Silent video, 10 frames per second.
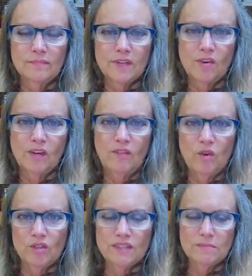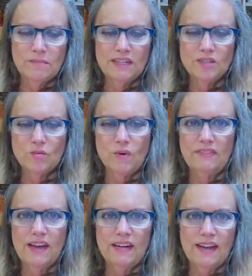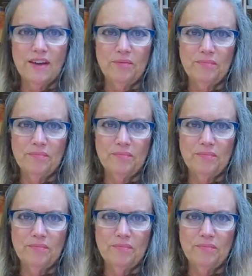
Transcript: I'll give you all just a minute to write that down.